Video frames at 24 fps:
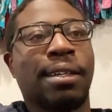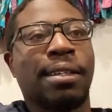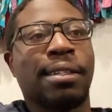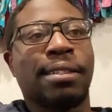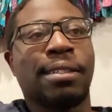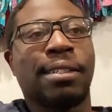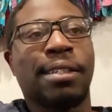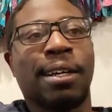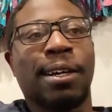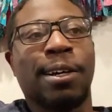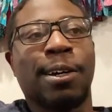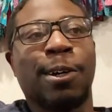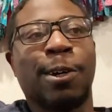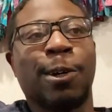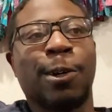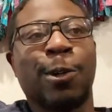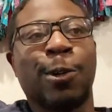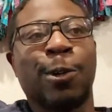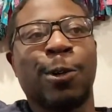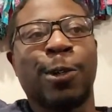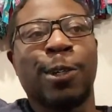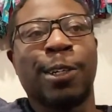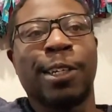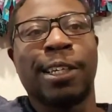
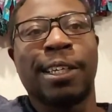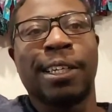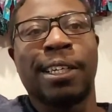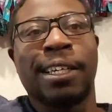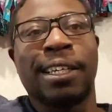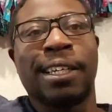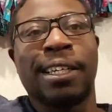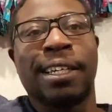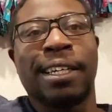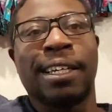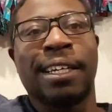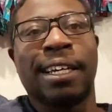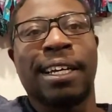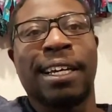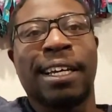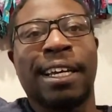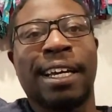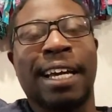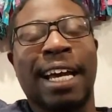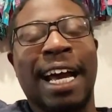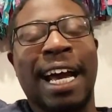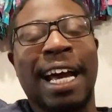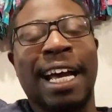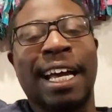So
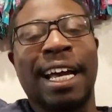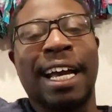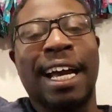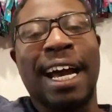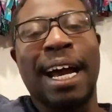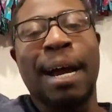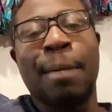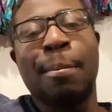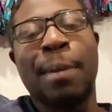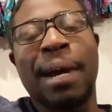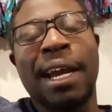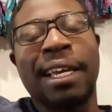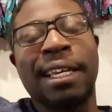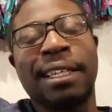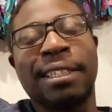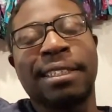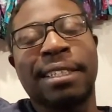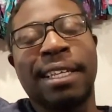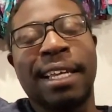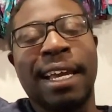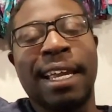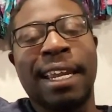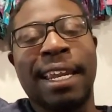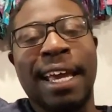I might
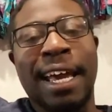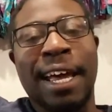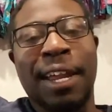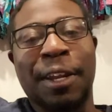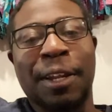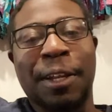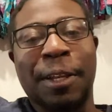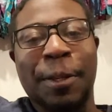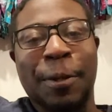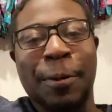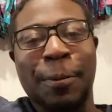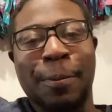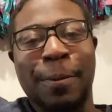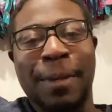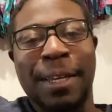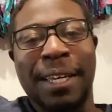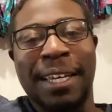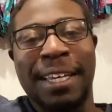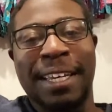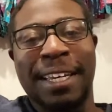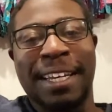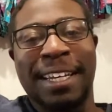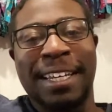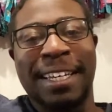stand out a little
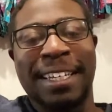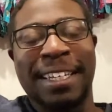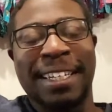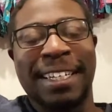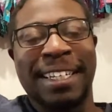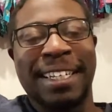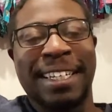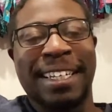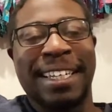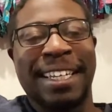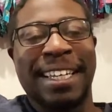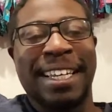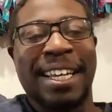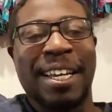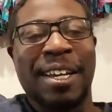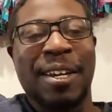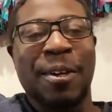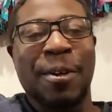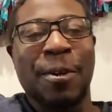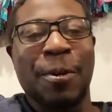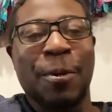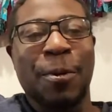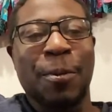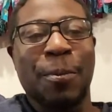bit here,
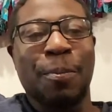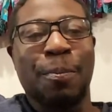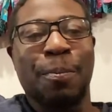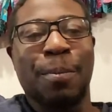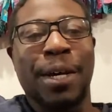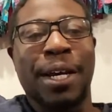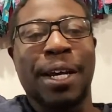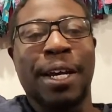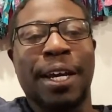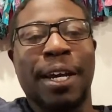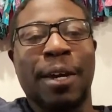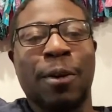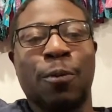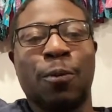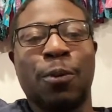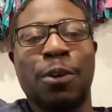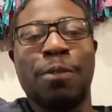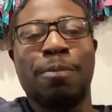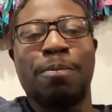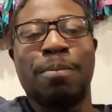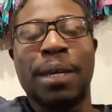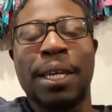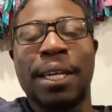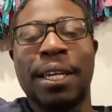but
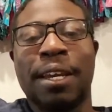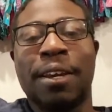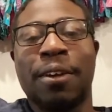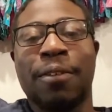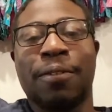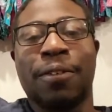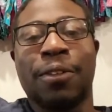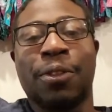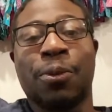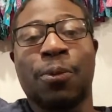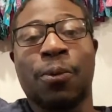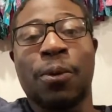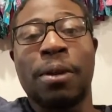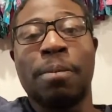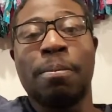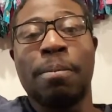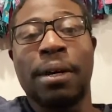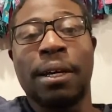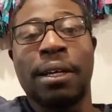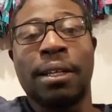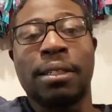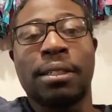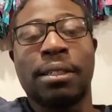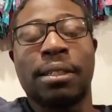we've been here for 3
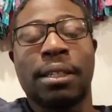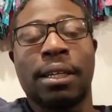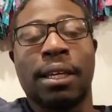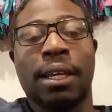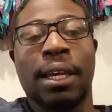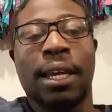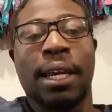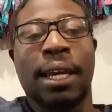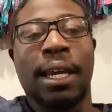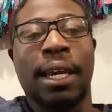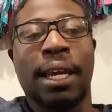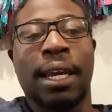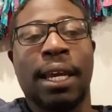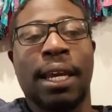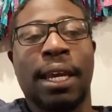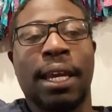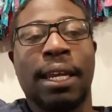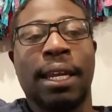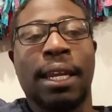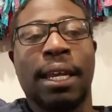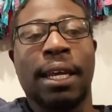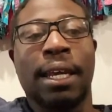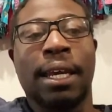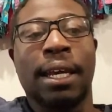months,
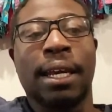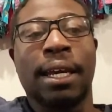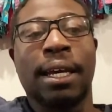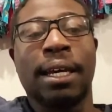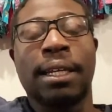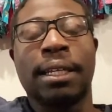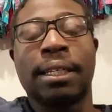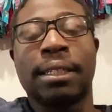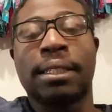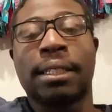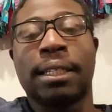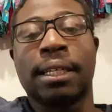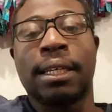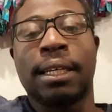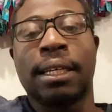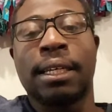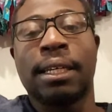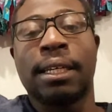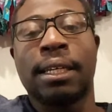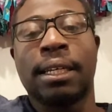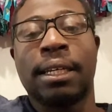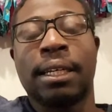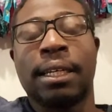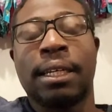and honestly,
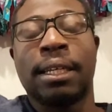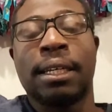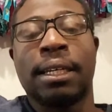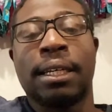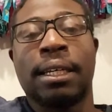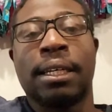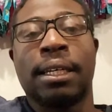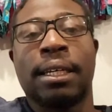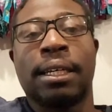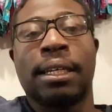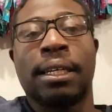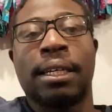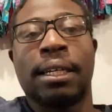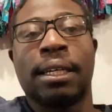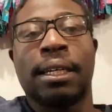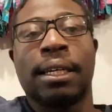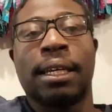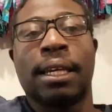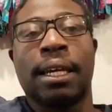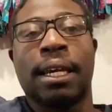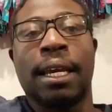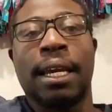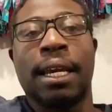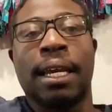
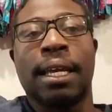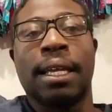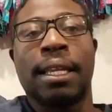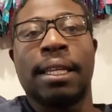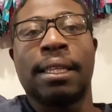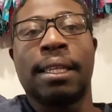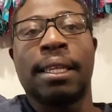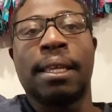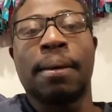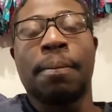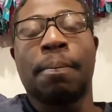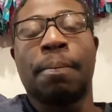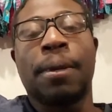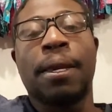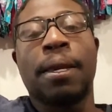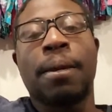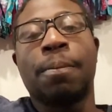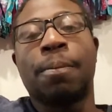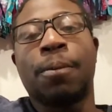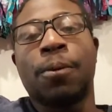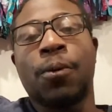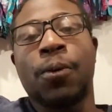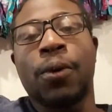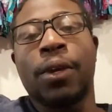the
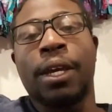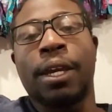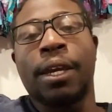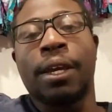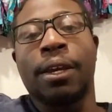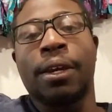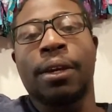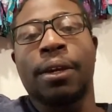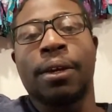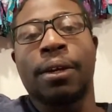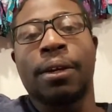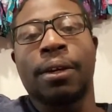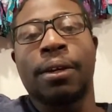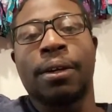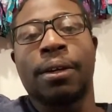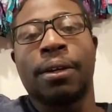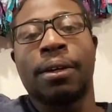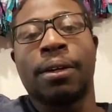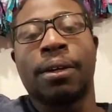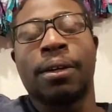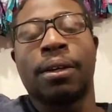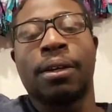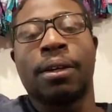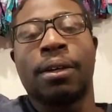people here
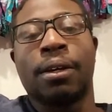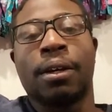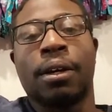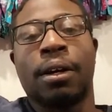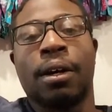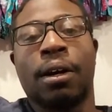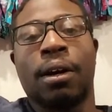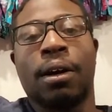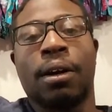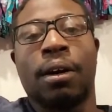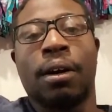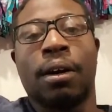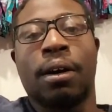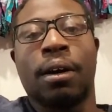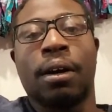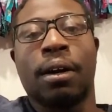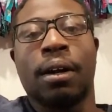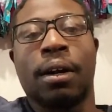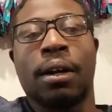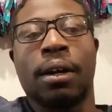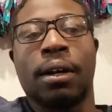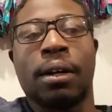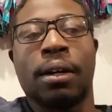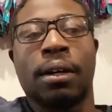
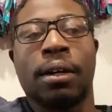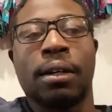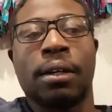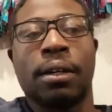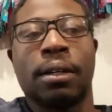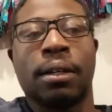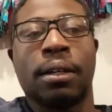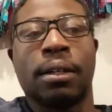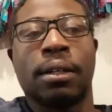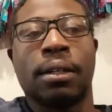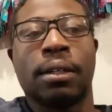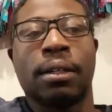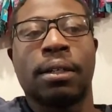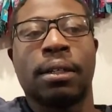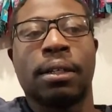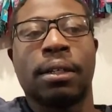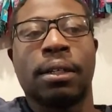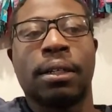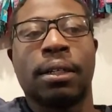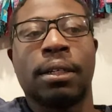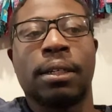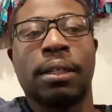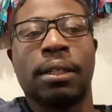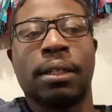are
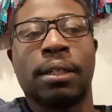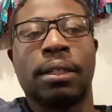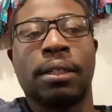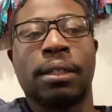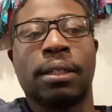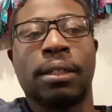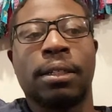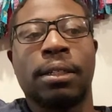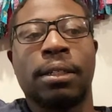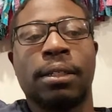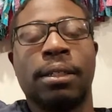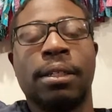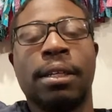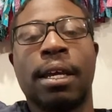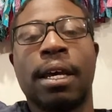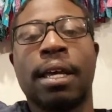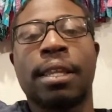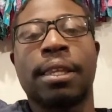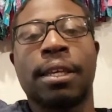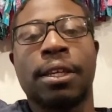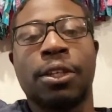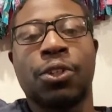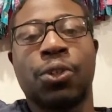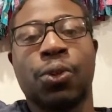
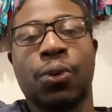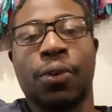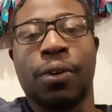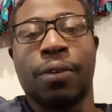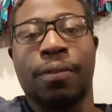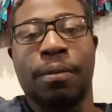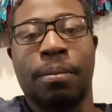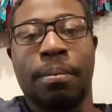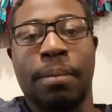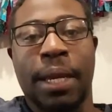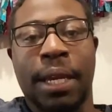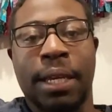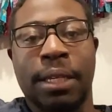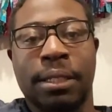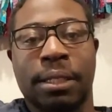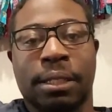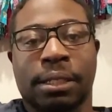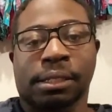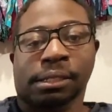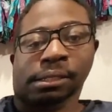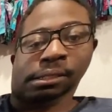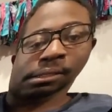nothing short of amazing.